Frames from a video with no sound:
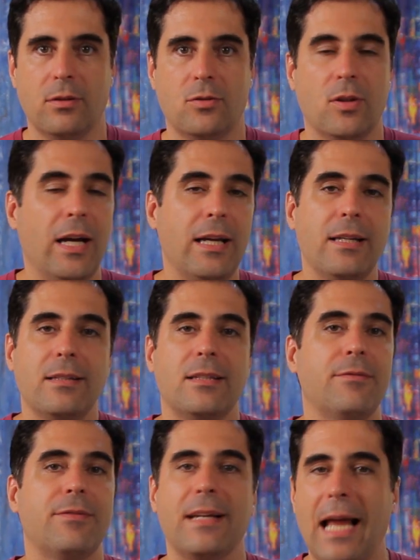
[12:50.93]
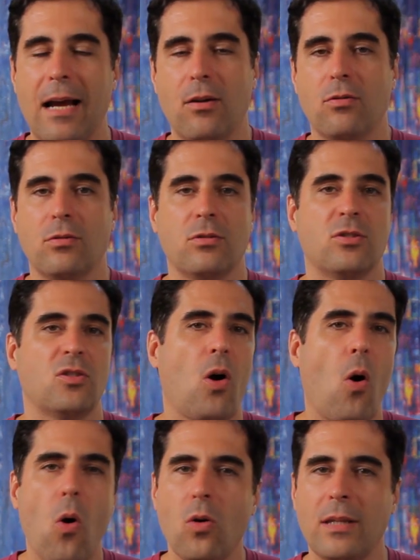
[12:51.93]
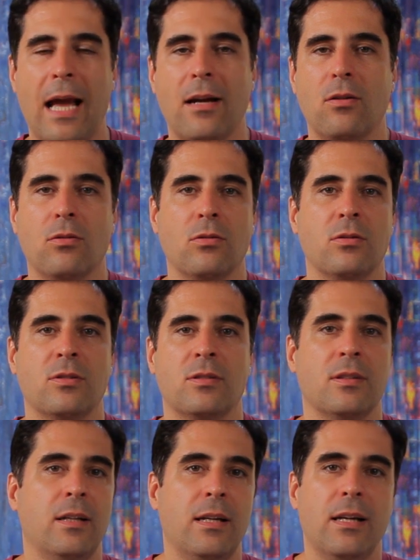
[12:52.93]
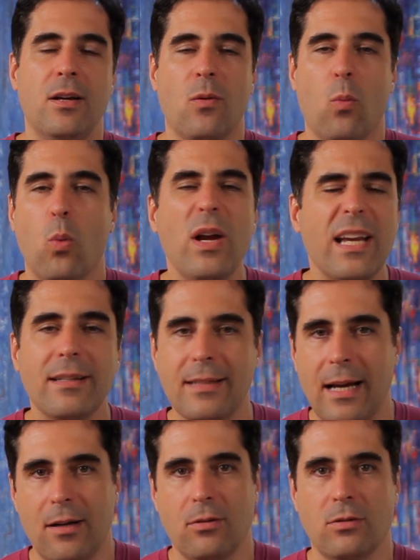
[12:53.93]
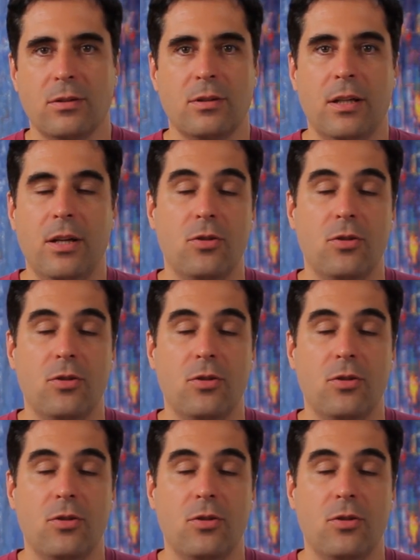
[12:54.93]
Try different angles, odd angles, weird angles.